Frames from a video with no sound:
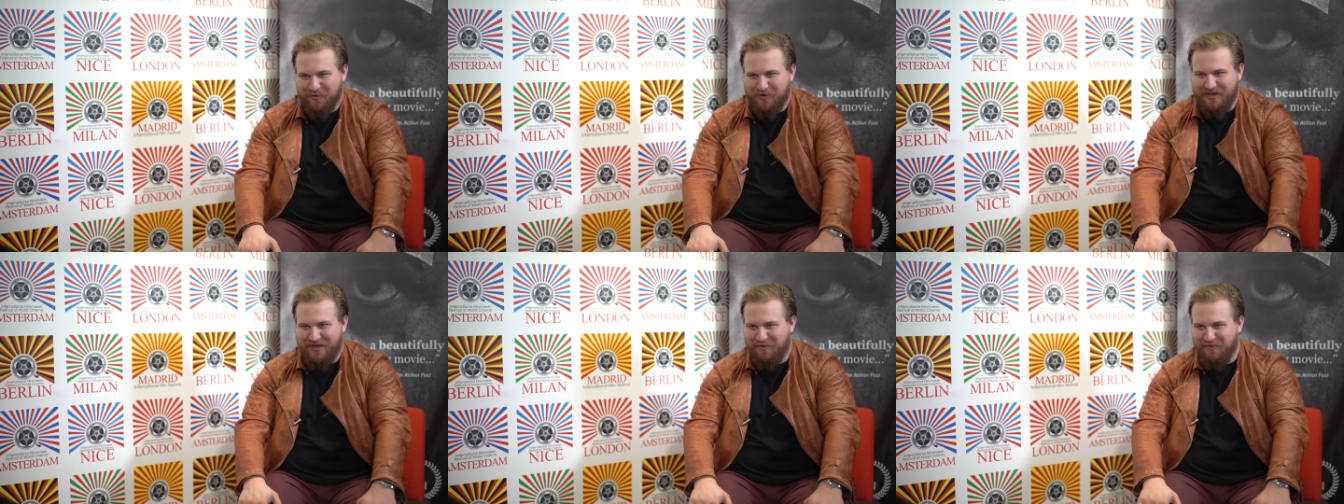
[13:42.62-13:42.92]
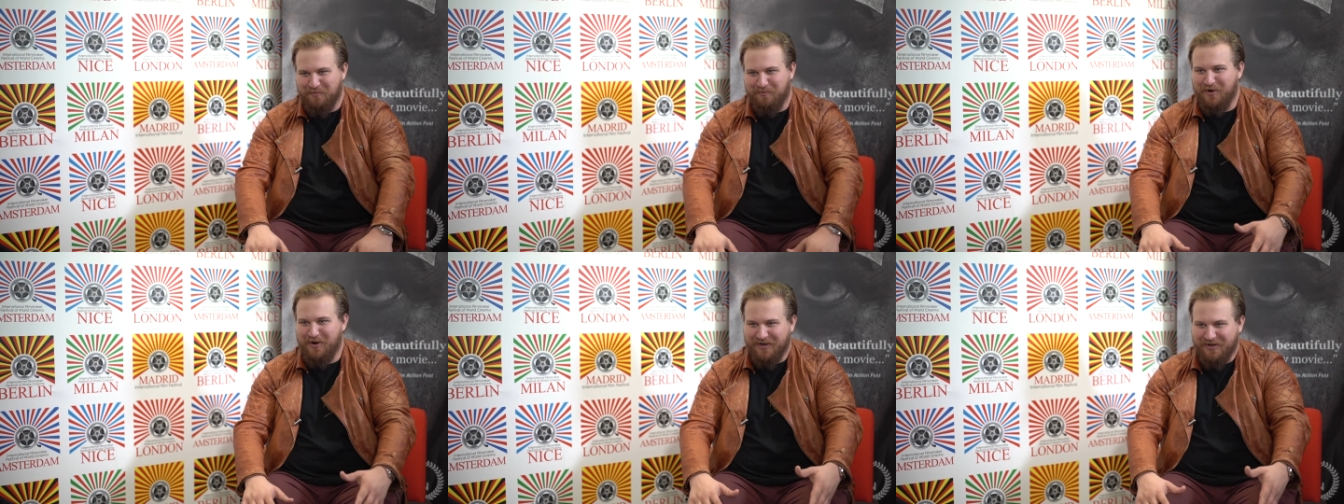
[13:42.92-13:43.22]

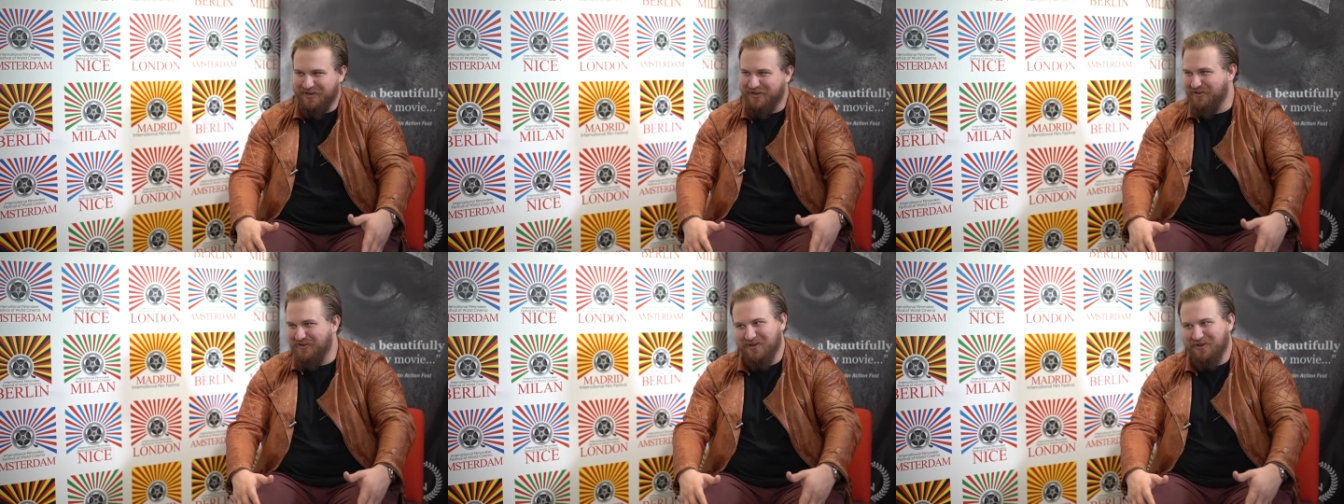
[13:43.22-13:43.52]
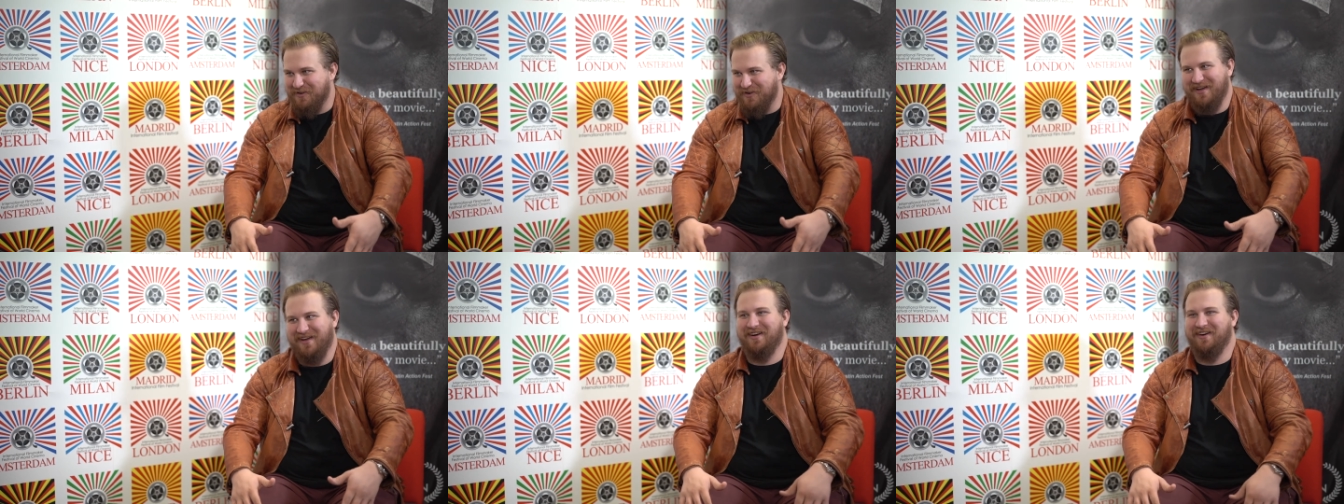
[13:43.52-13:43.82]
either what are you
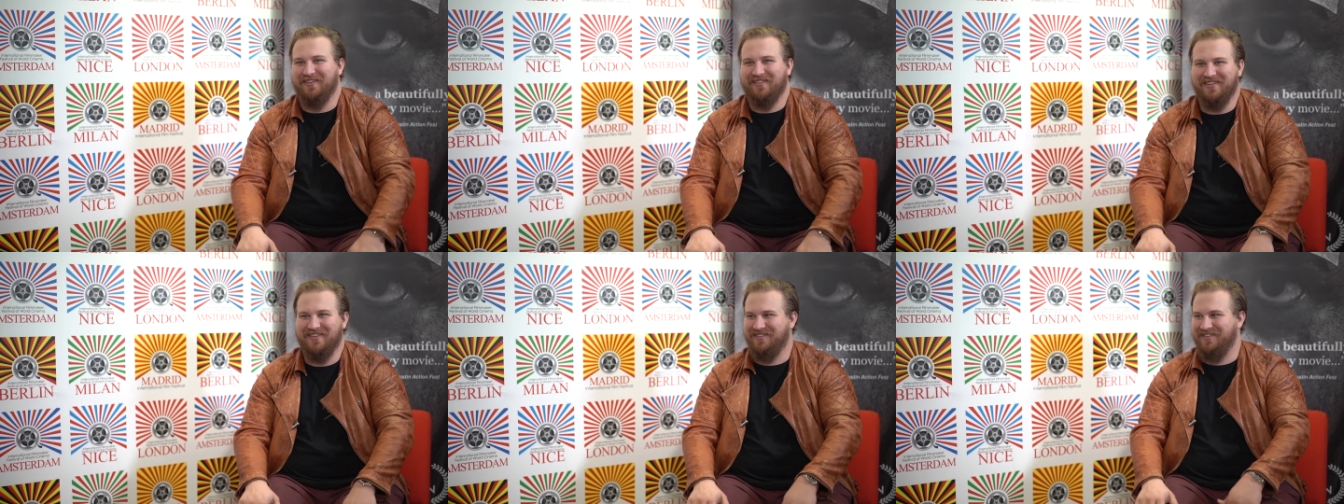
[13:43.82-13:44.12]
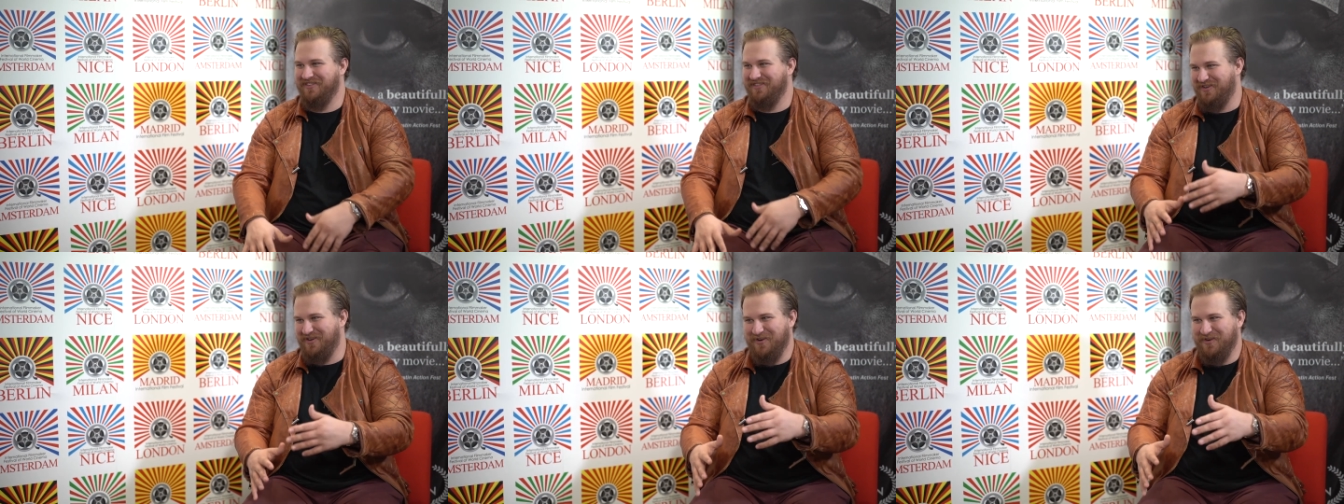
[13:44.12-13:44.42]
doing, or this
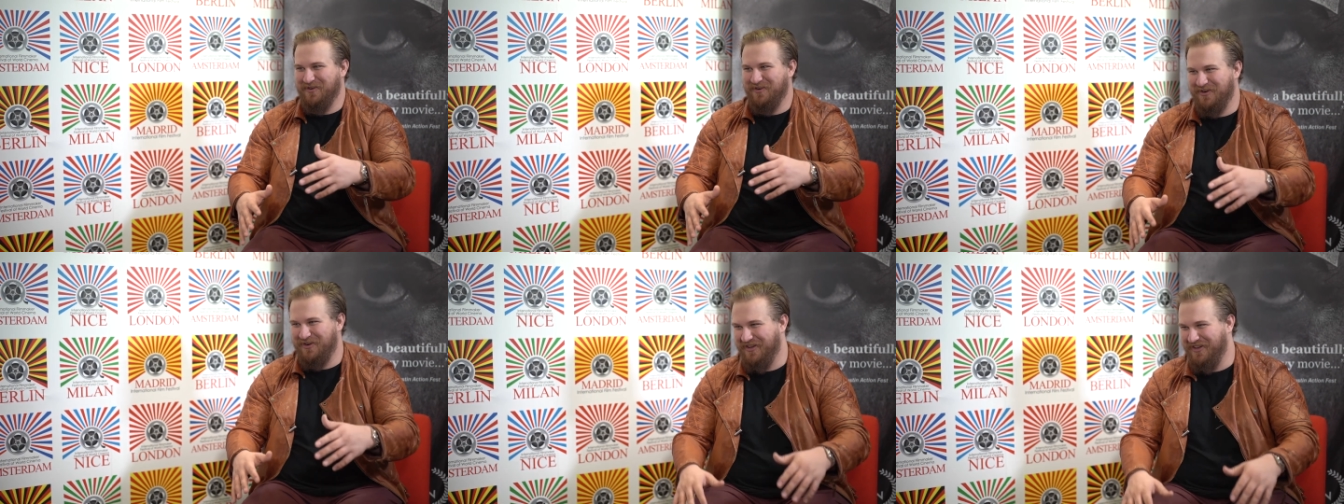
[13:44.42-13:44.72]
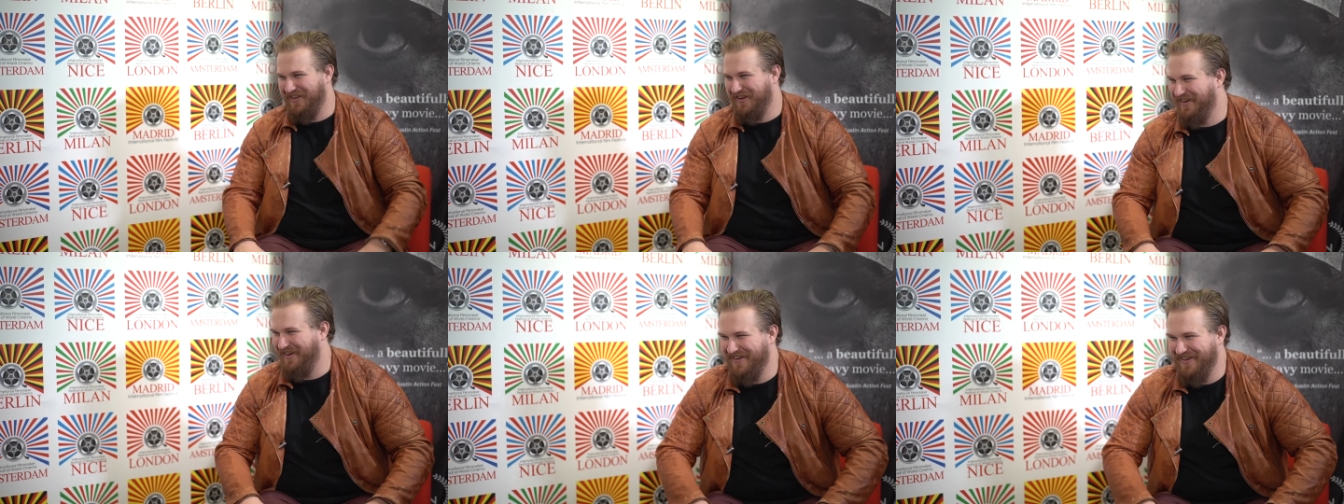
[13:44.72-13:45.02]
is
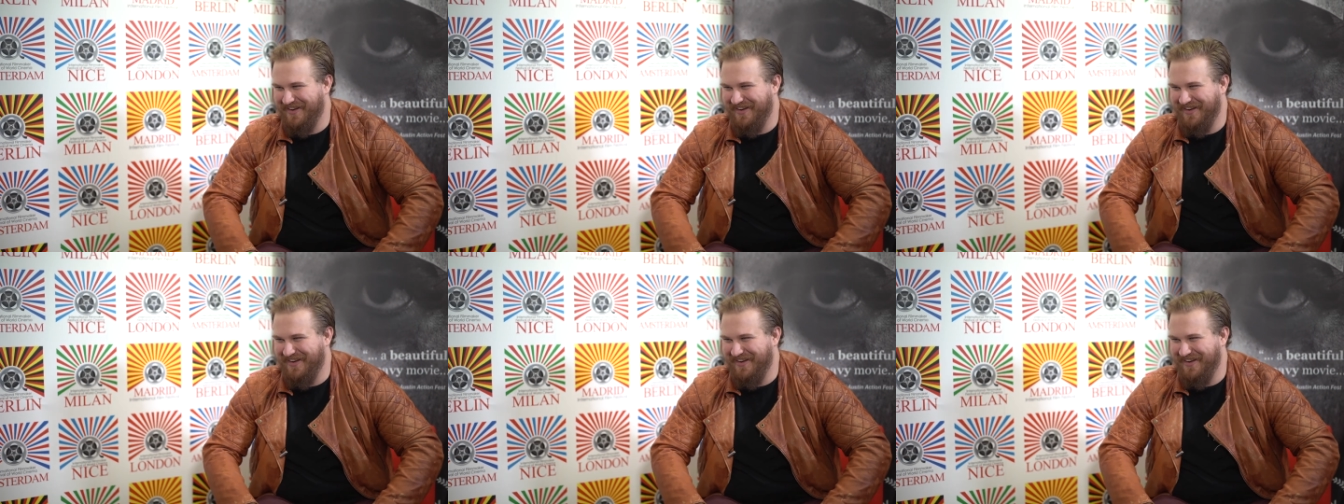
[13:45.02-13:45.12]
cool. Or,